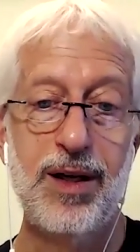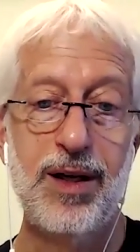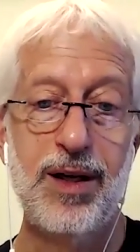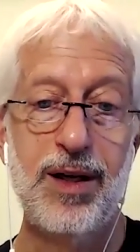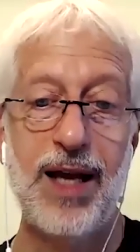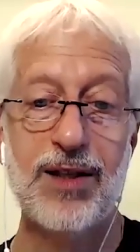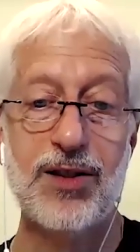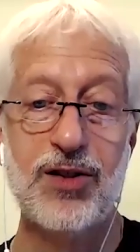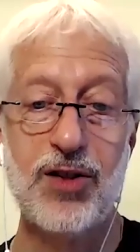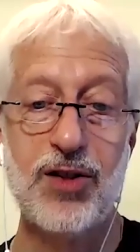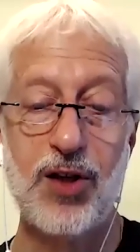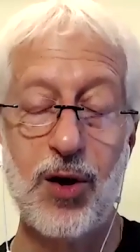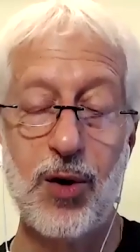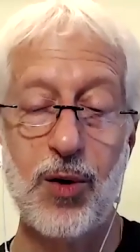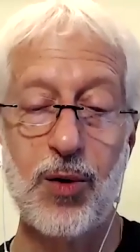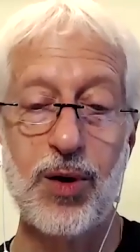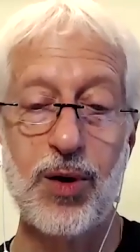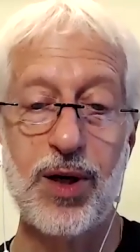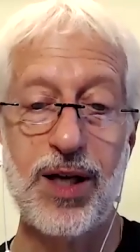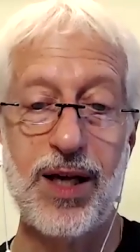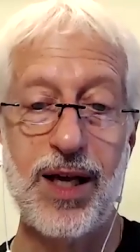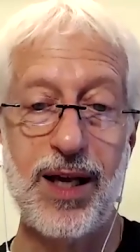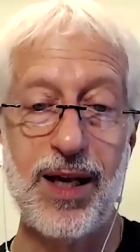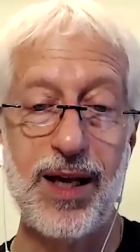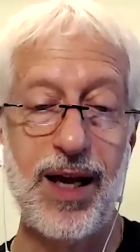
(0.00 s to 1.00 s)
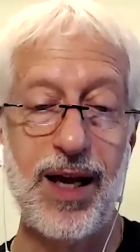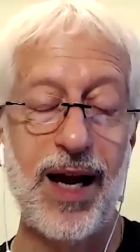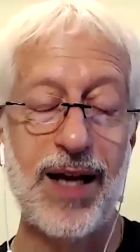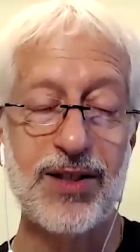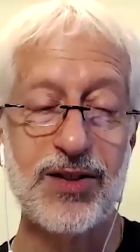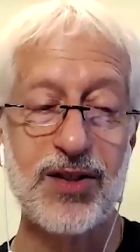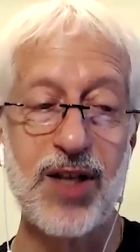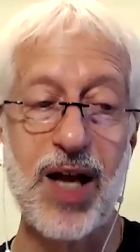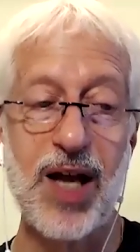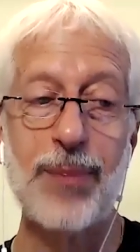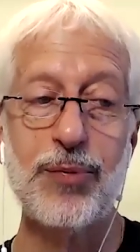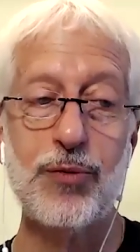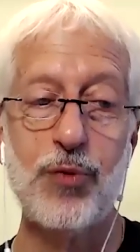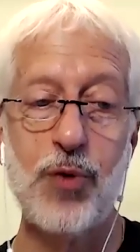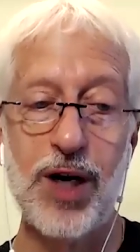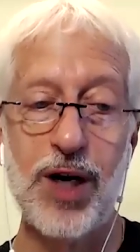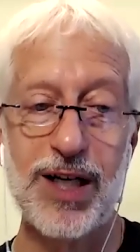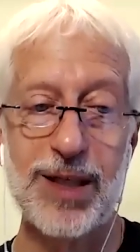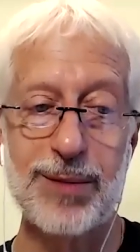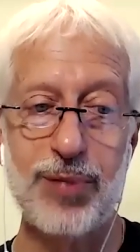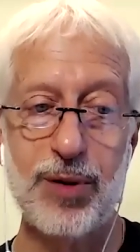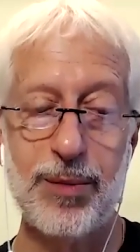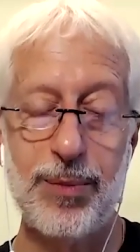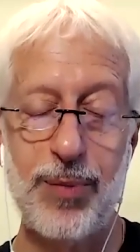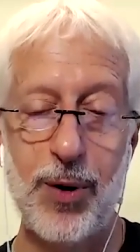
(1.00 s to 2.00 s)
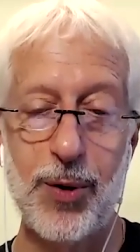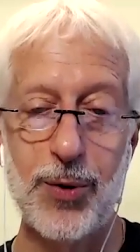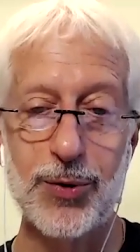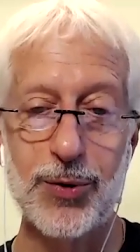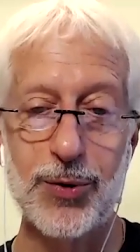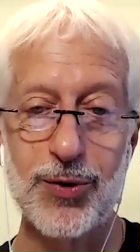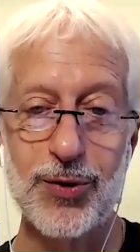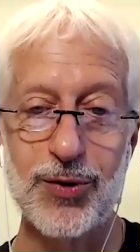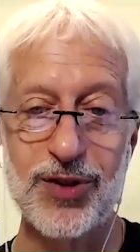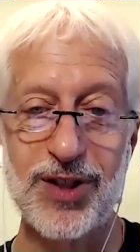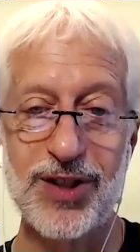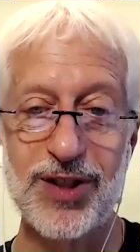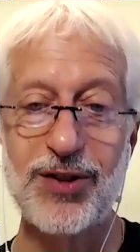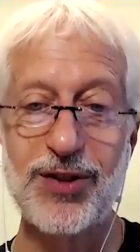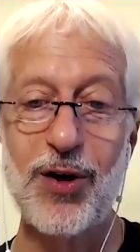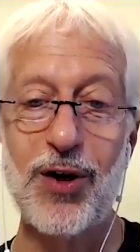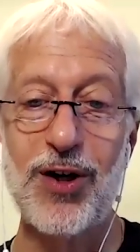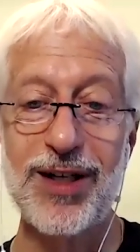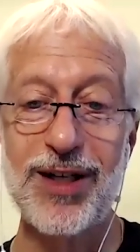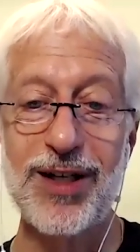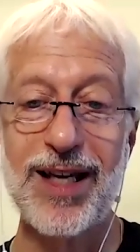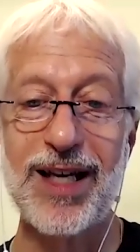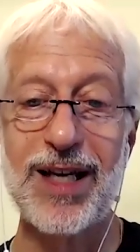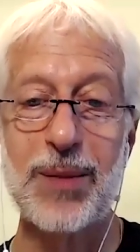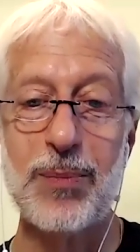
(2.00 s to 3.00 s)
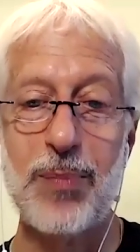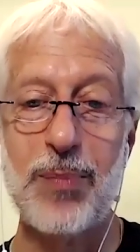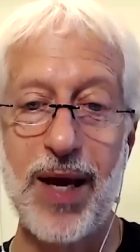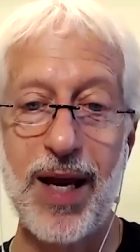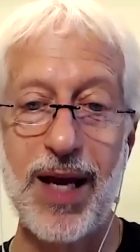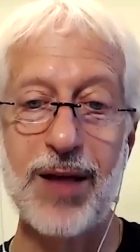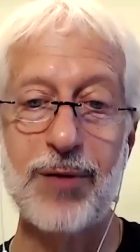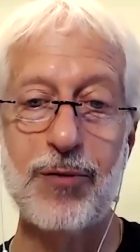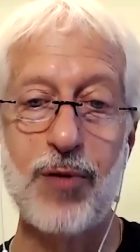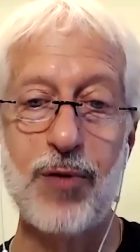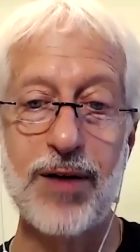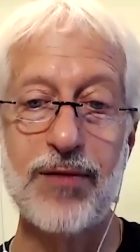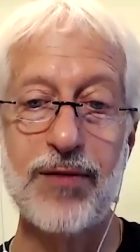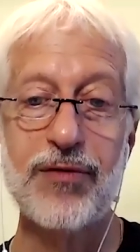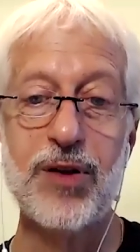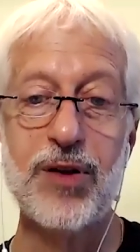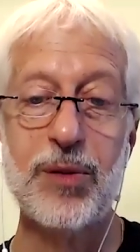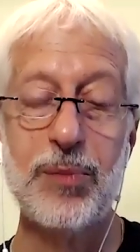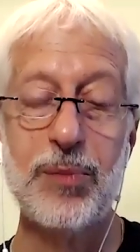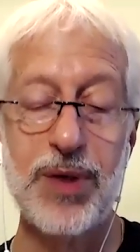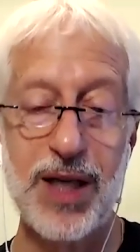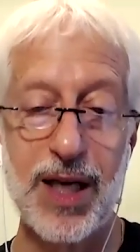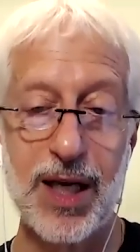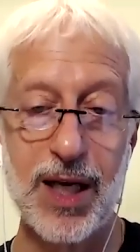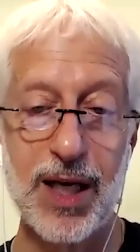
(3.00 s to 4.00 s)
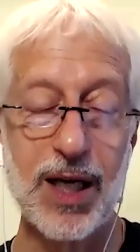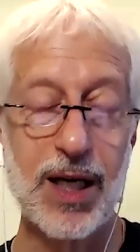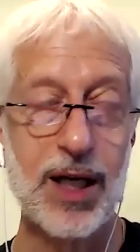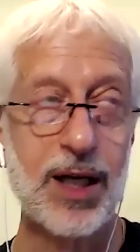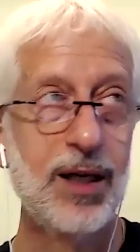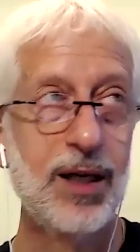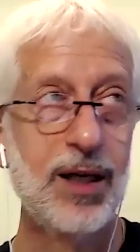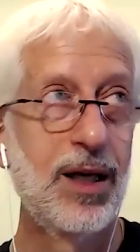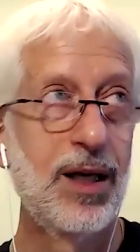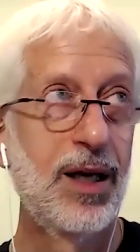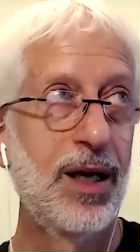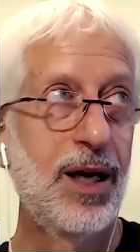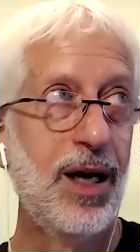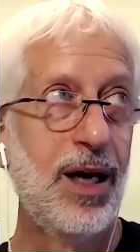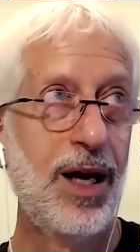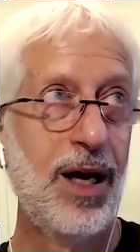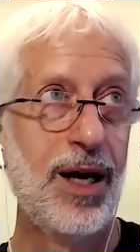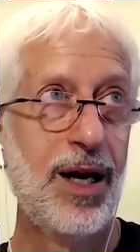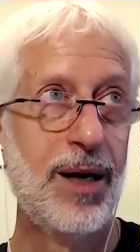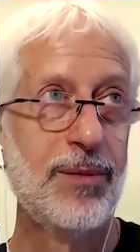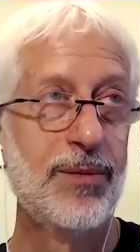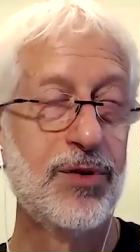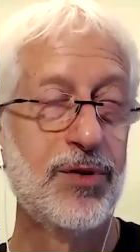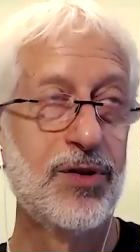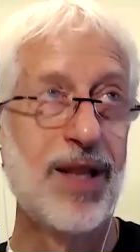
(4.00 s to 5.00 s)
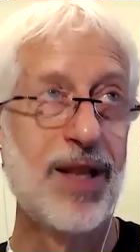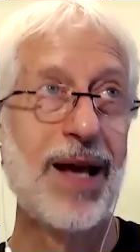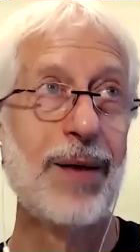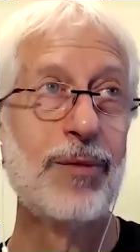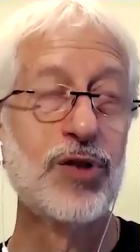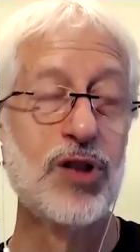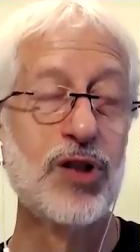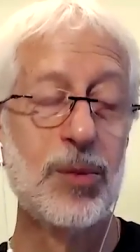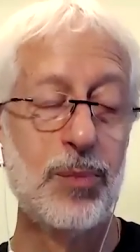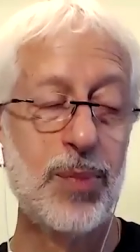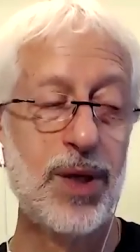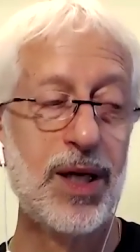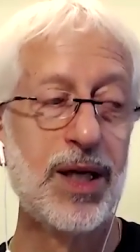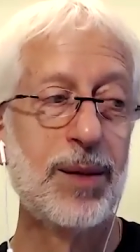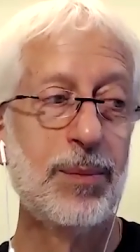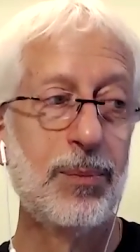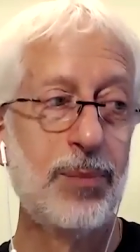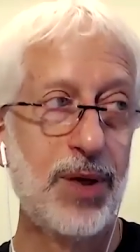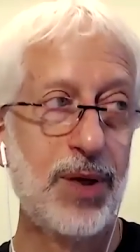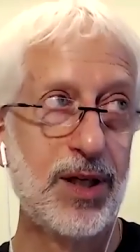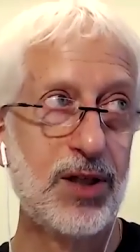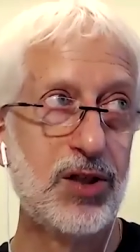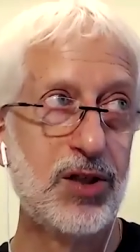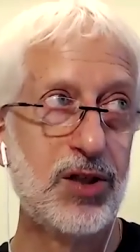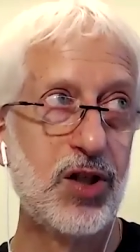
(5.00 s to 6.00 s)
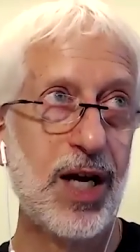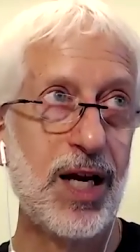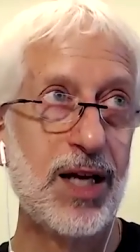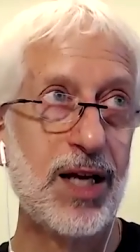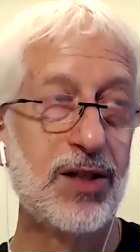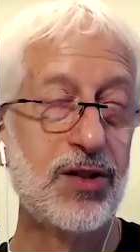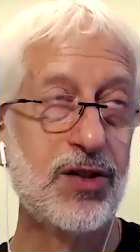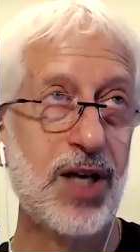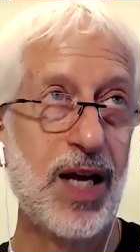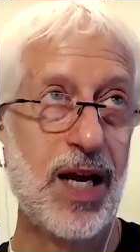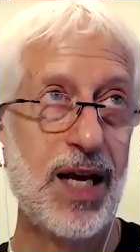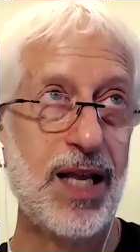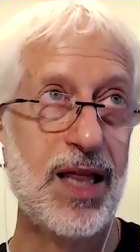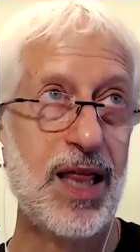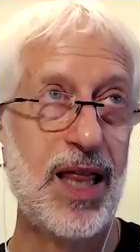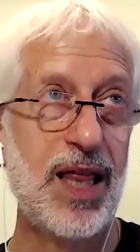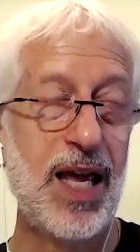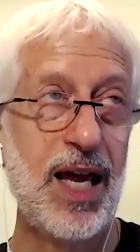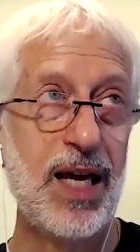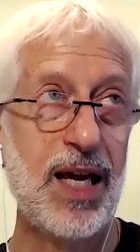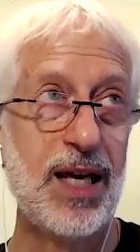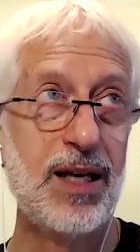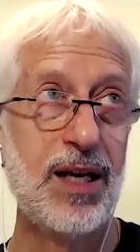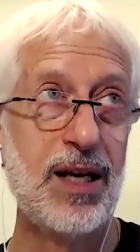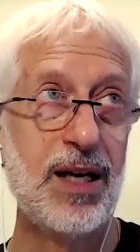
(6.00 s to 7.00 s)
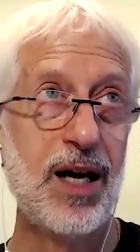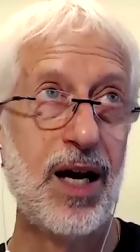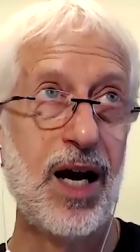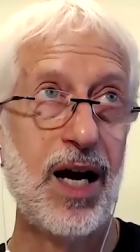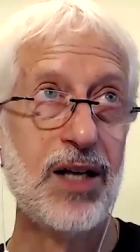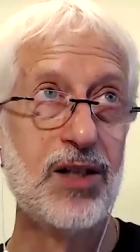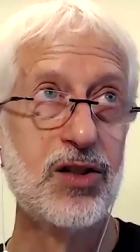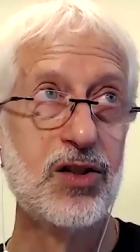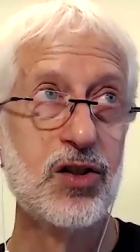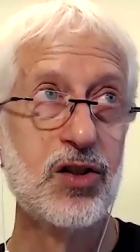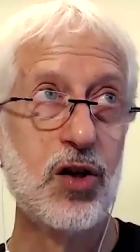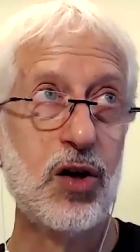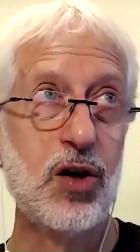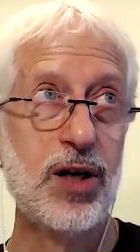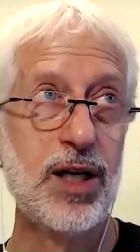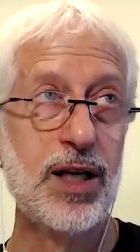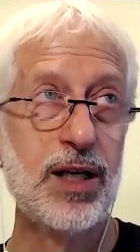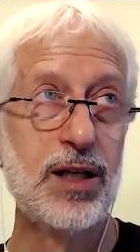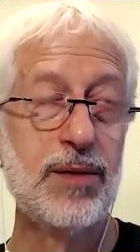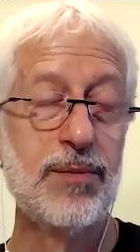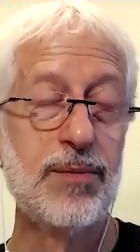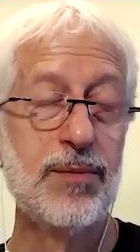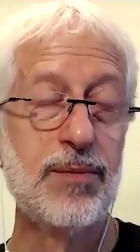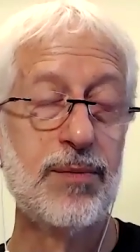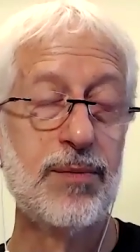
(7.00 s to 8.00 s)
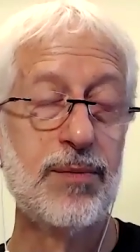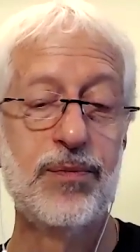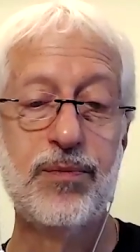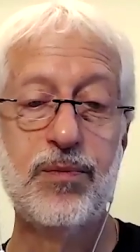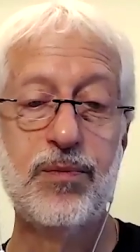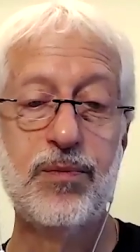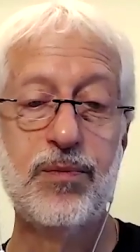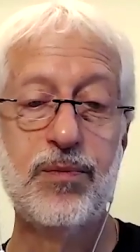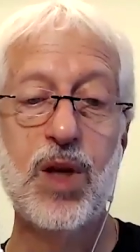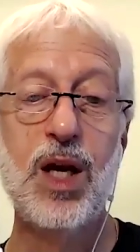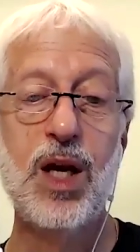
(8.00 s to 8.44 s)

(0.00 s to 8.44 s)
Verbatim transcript: And so I stopped writing proposals. I started getting paid right from the beginning, um, so that was a big big change. And then I right, started. That's huge.